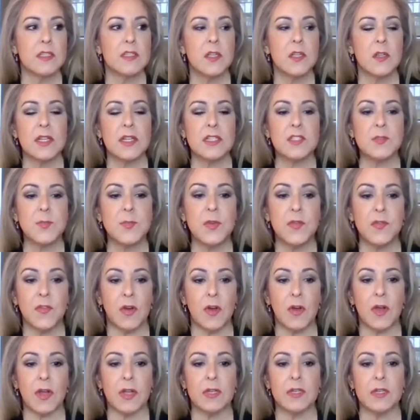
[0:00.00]
So let's move
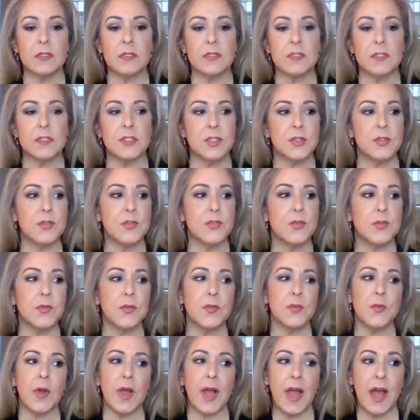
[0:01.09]
on
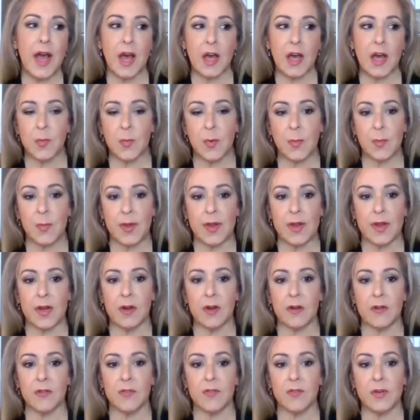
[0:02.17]
to how to
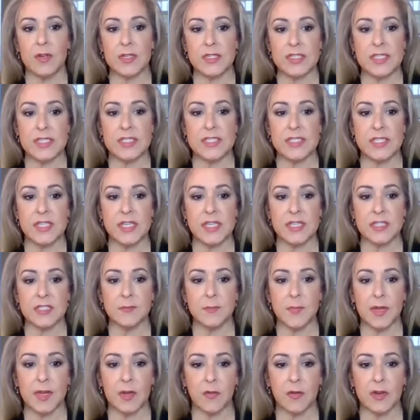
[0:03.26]
prepare for a DCS
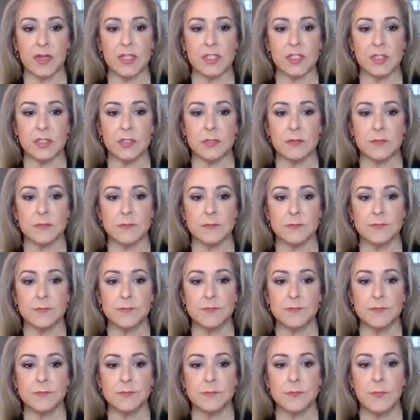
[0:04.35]
migration.
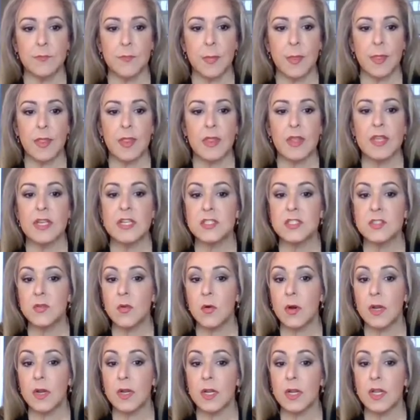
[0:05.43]

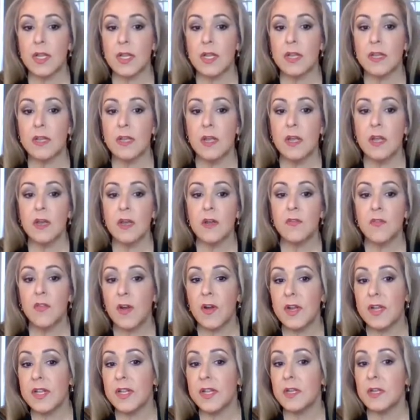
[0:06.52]
Historically,
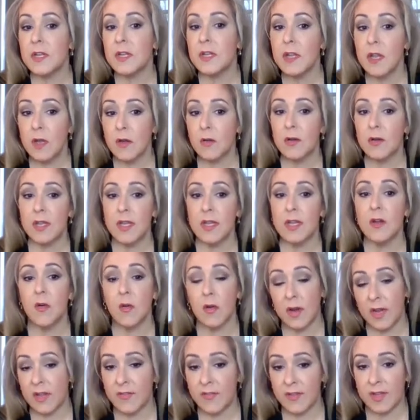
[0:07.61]
Front end loading
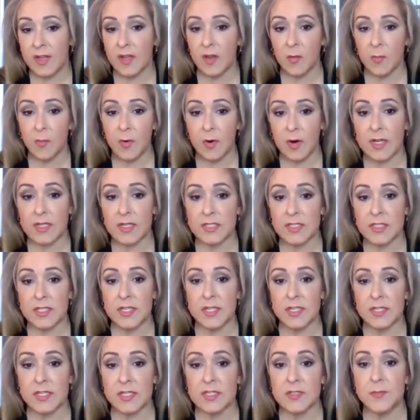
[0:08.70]
or FEL
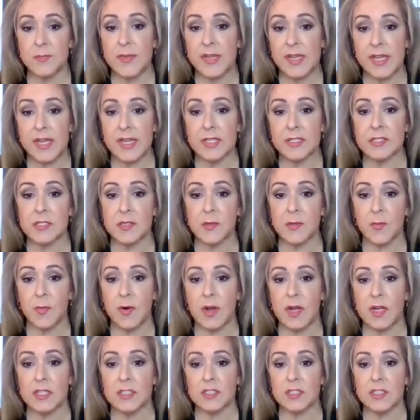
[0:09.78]
process begins the
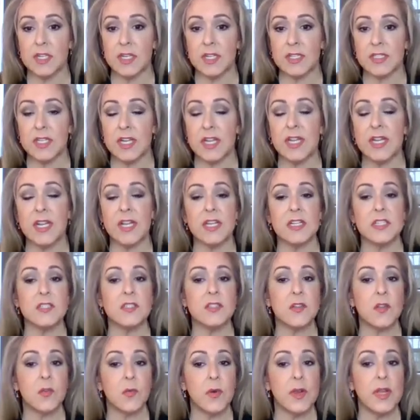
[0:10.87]
project and has
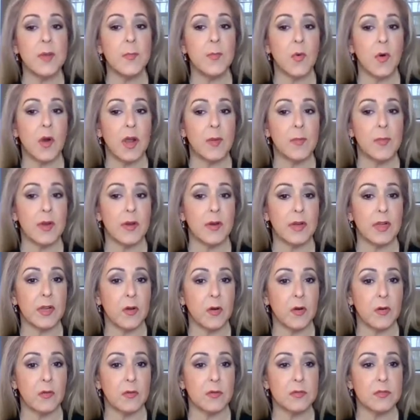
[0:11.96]
three primary
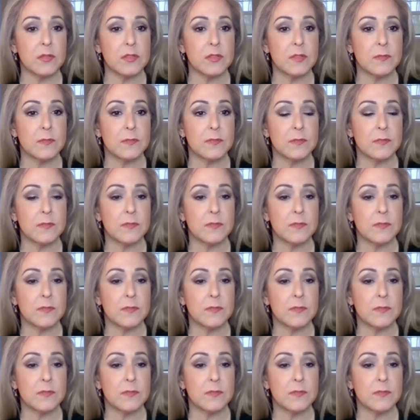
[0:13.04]
goals.